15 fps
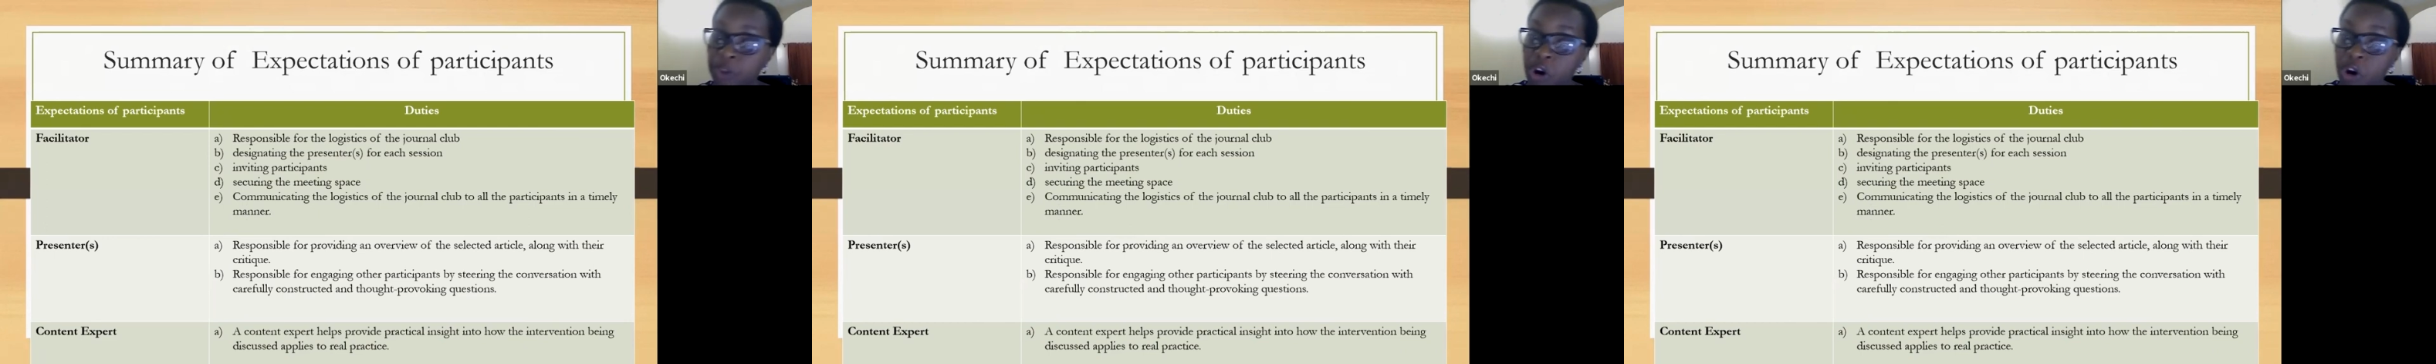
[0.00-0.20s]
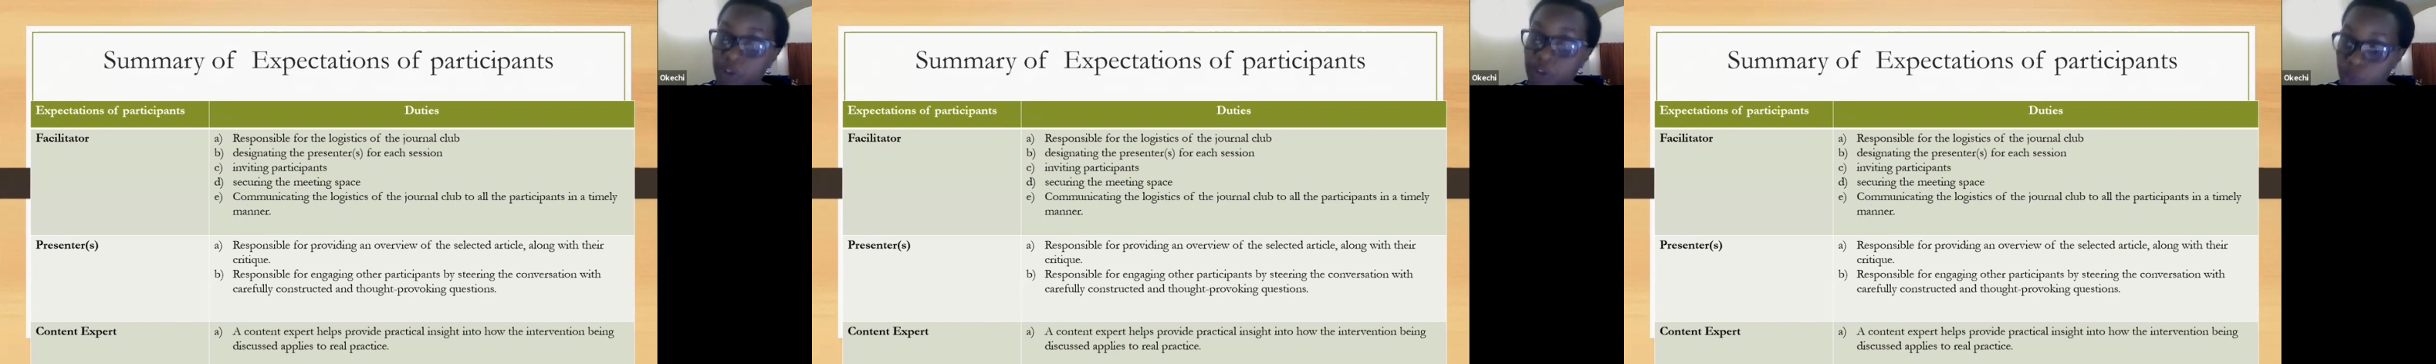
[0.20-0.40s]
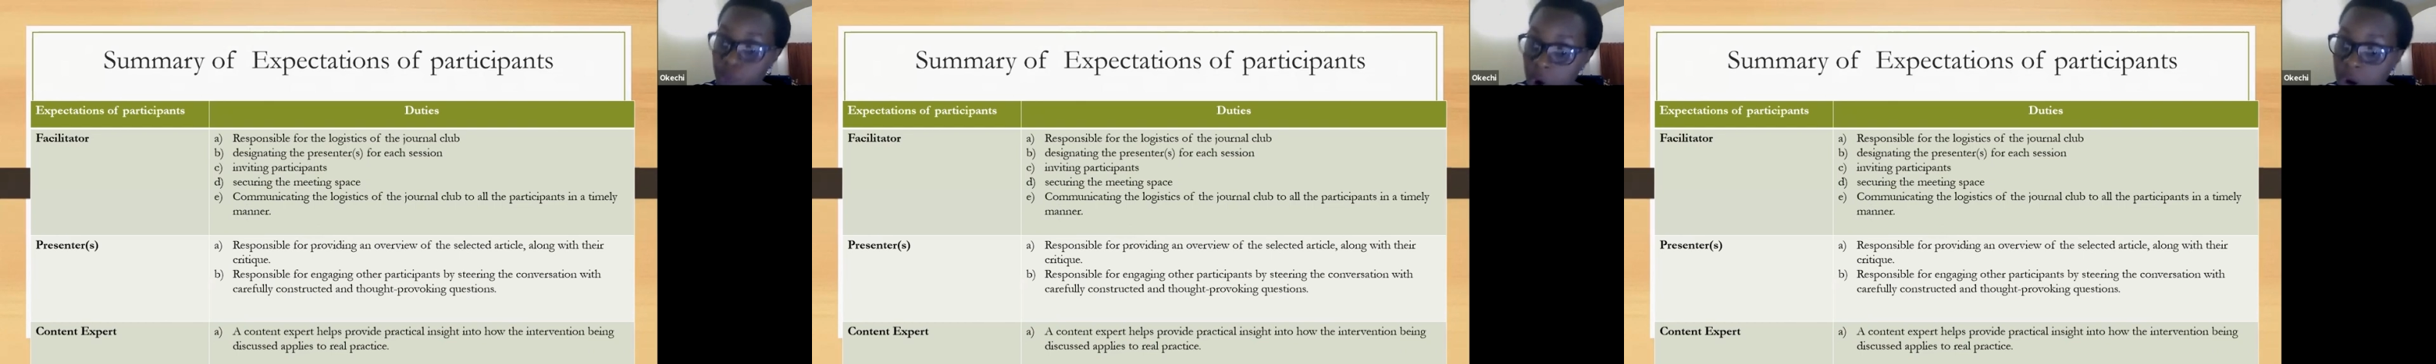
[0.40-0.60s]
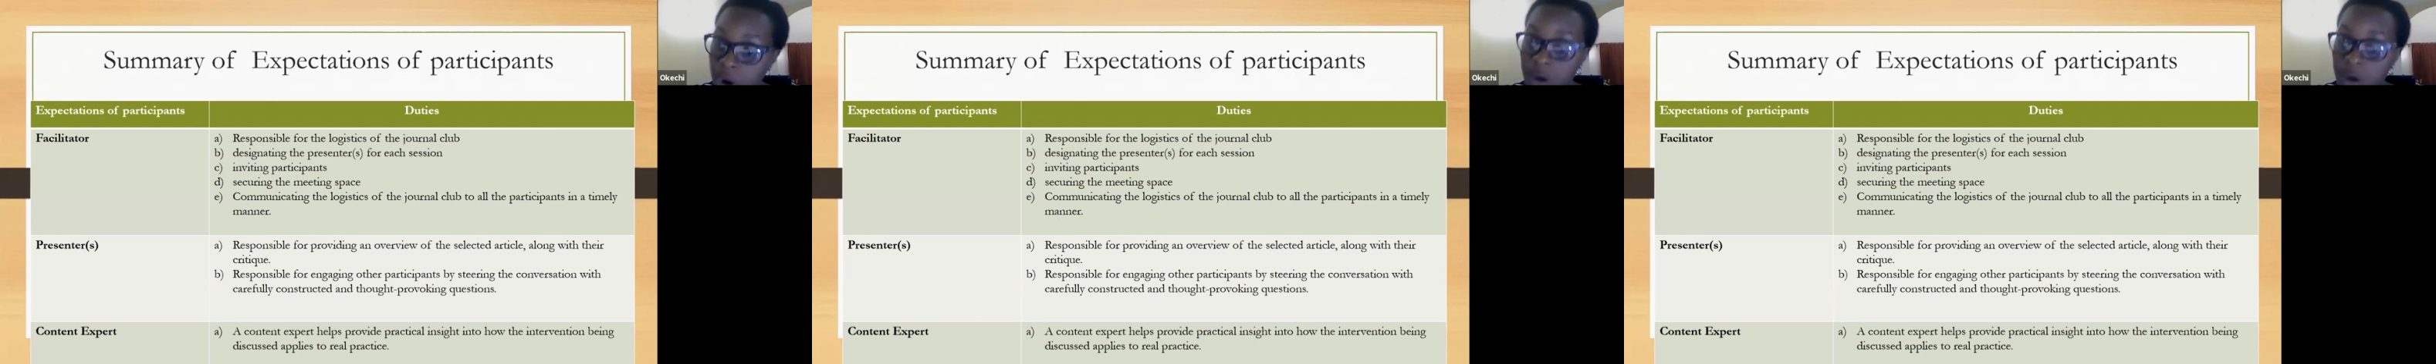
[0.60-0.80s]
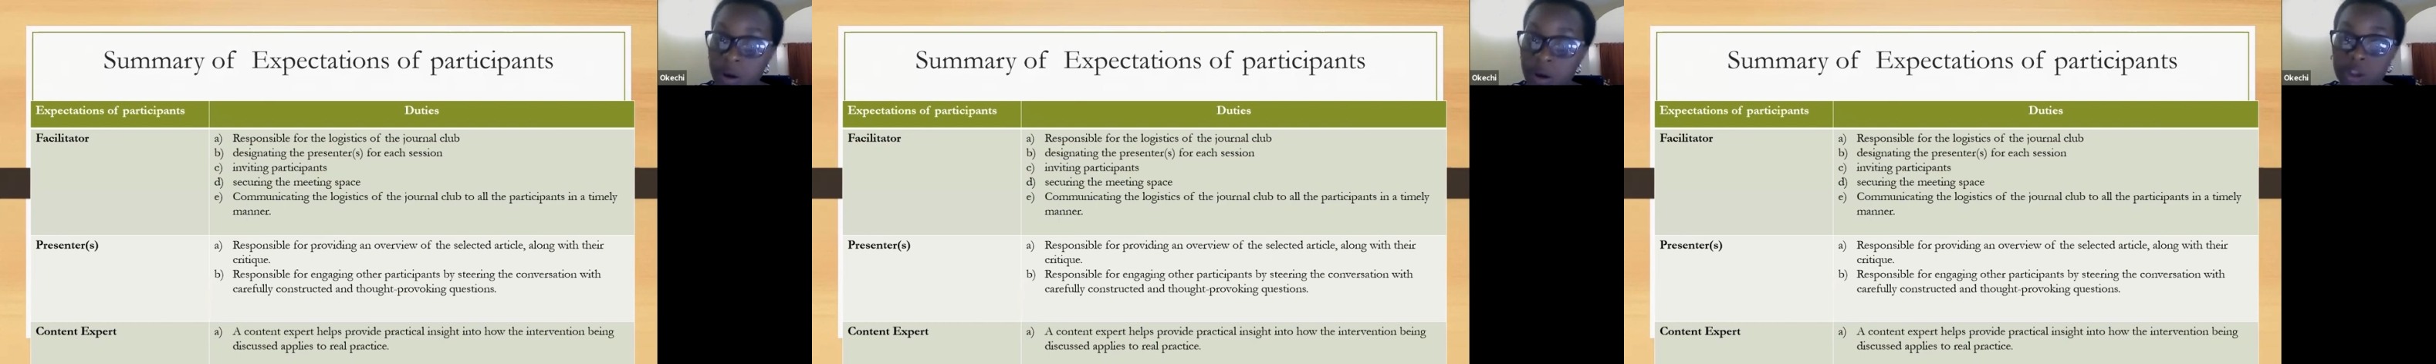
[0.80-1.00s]
of work,
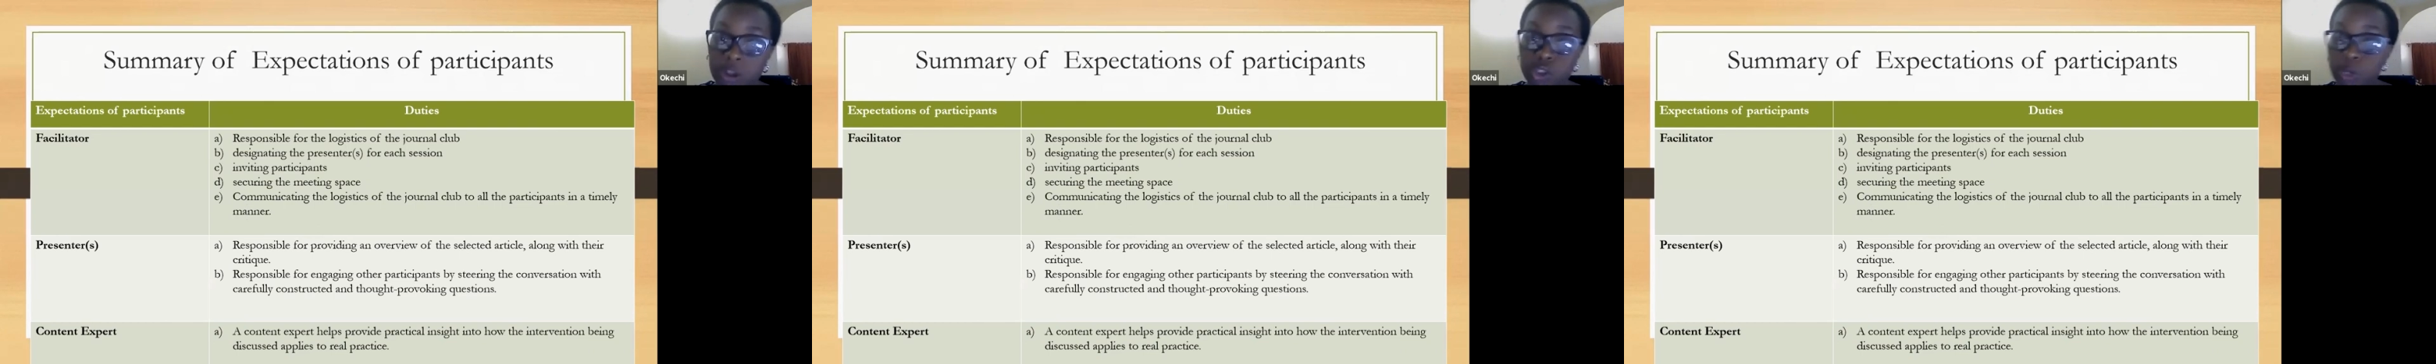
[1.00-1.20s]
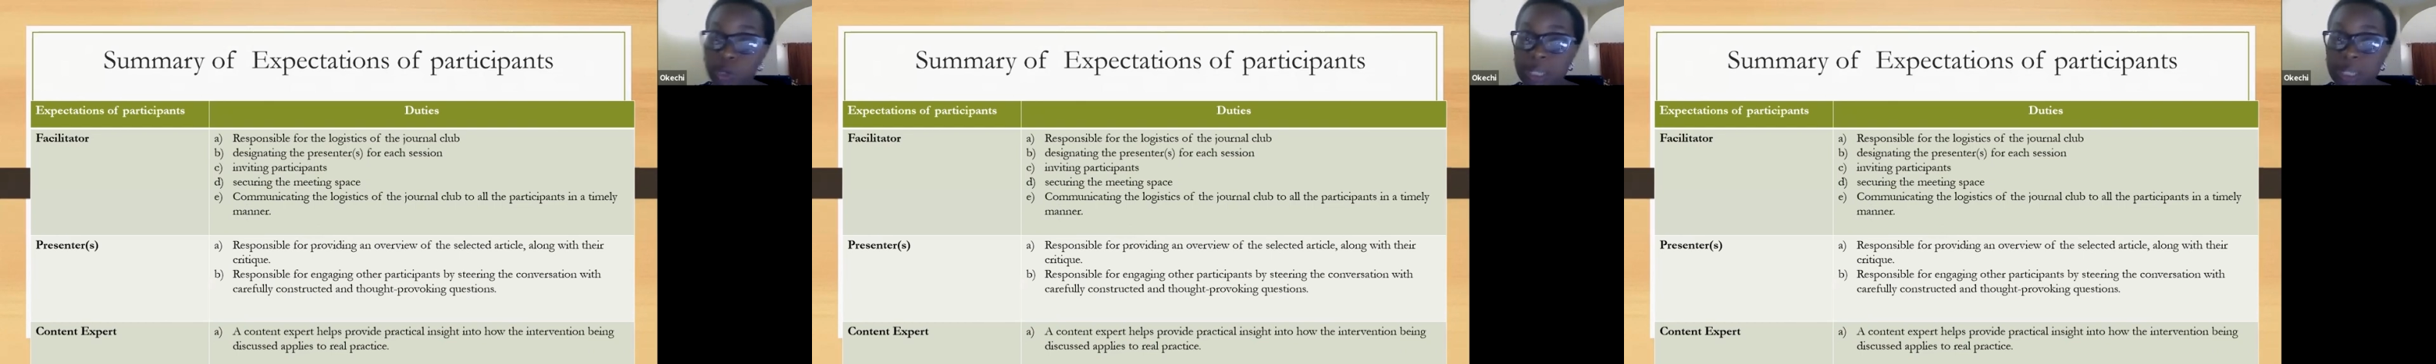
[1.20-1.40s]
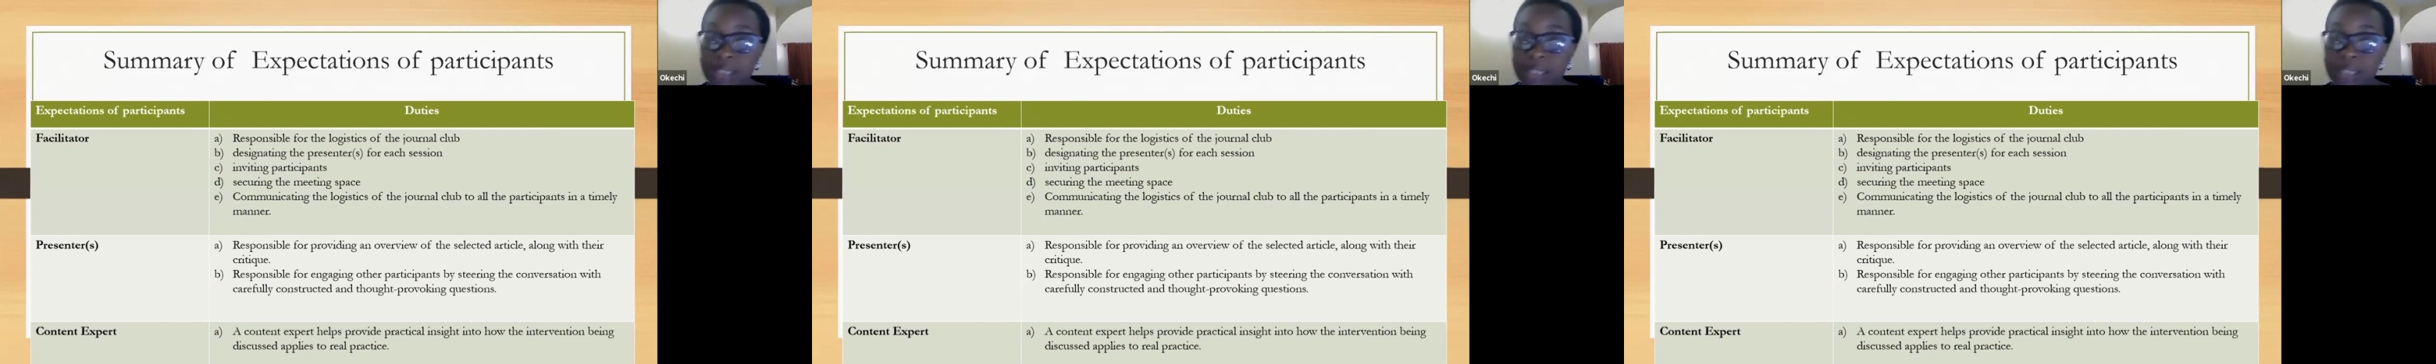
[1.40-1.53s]
doing it